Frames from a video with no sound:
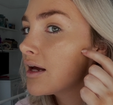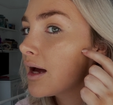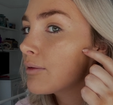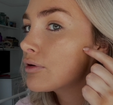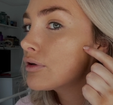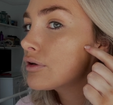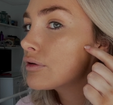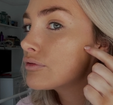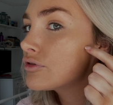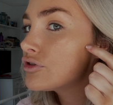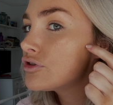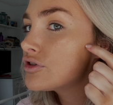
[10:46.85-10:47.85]
I'm going to go
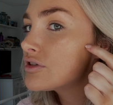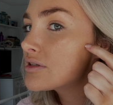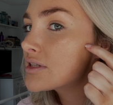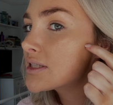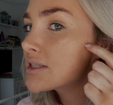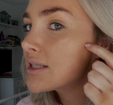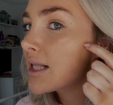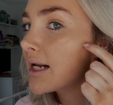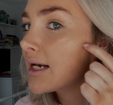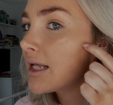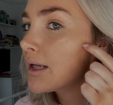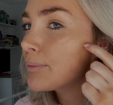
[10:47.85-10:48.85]

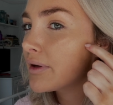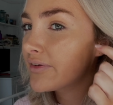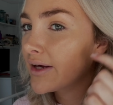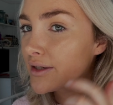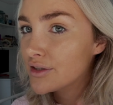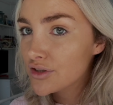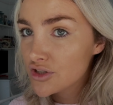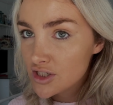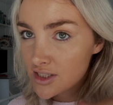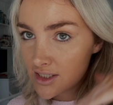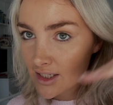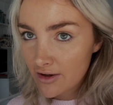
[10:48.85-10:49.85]
slightly above it
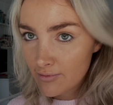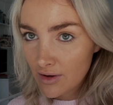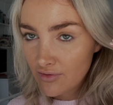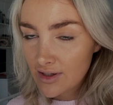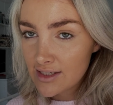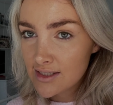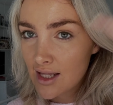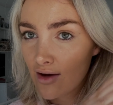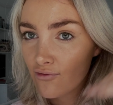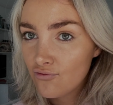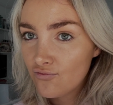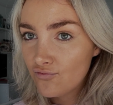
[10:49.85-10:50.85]
just to give my face
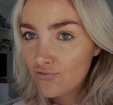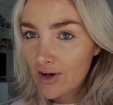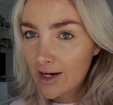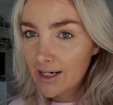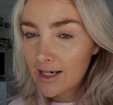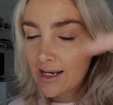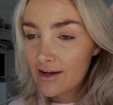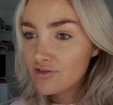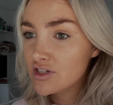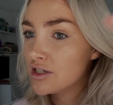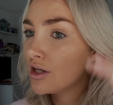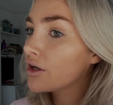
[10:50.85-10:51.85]
that very
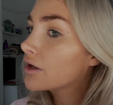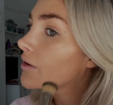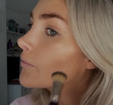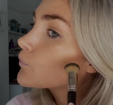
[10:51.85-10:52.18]
lifted look.